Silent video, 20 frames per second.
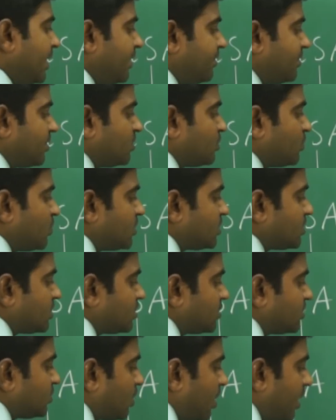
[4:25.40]
nations which
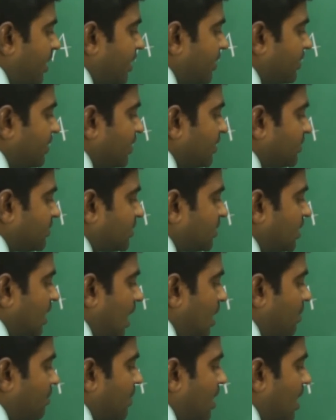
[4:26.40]
joined in this
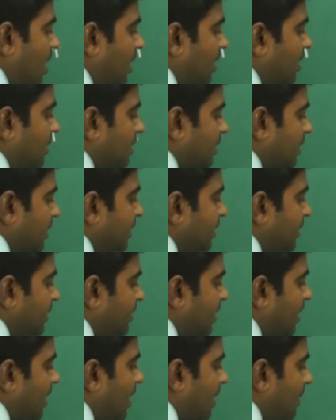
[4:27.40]
NAM are
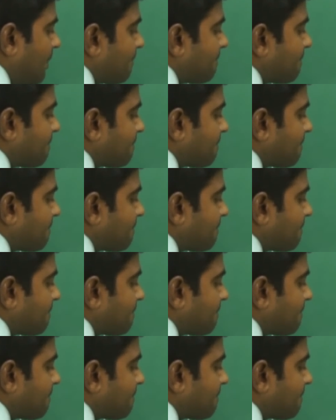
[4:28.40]
India,